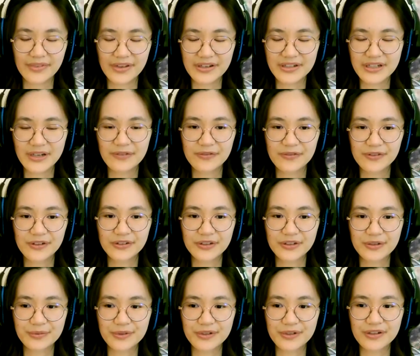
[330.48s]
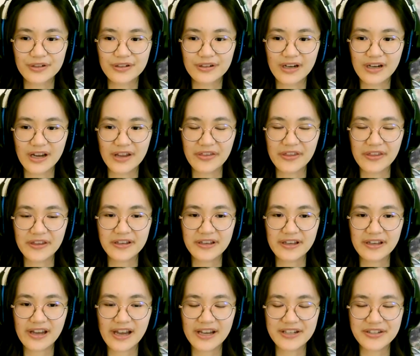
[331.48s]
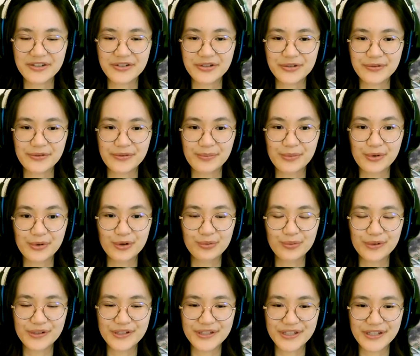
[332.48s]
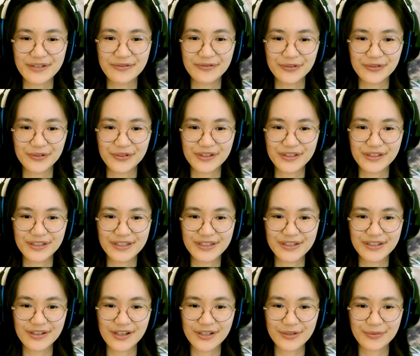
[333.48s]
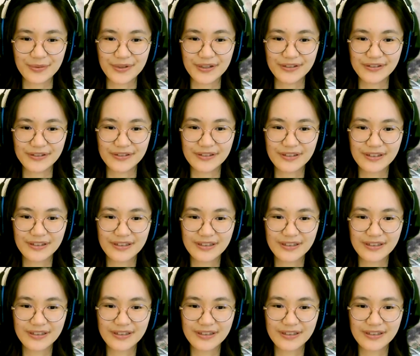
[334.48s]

They definitely were. I think it has to do with Merwin's influence as well.